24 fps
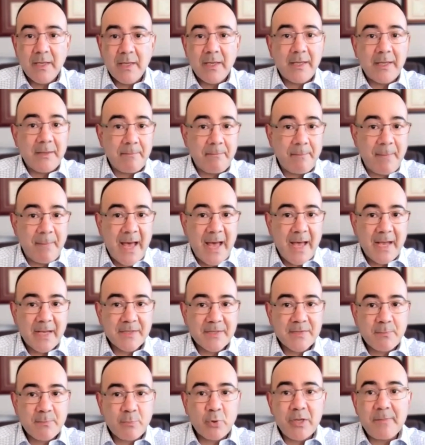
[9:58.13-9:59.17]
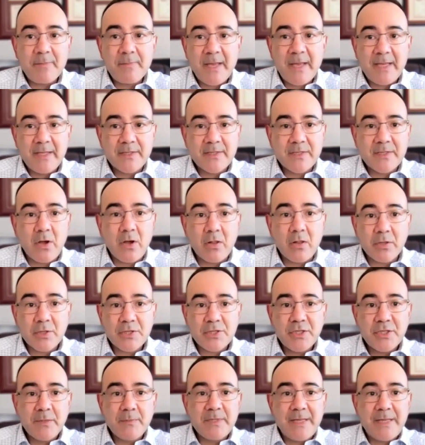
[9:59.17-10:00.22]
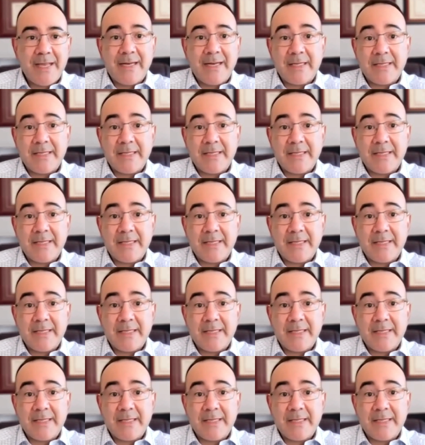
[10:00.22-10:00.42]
It backs prepaid scholarships and